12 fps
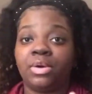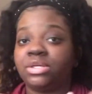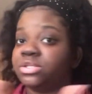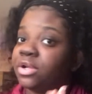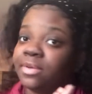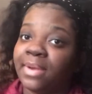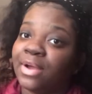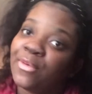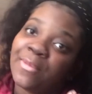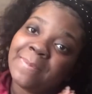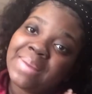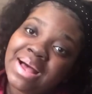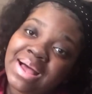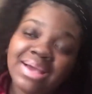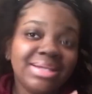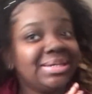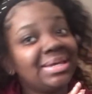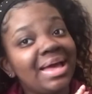started my own
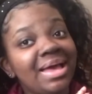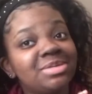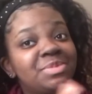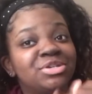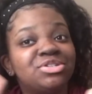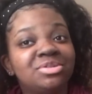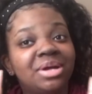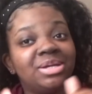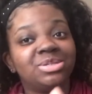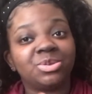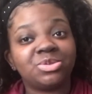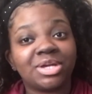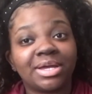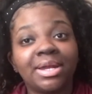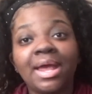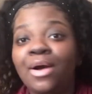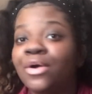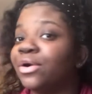podcast. Make sure you guys go check it
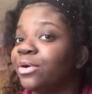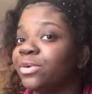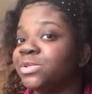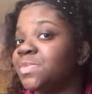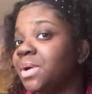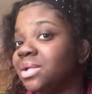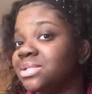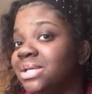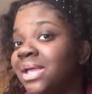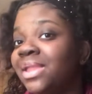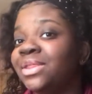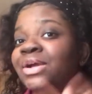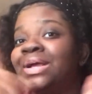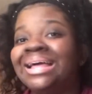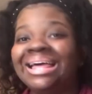out. Girls Bond Together.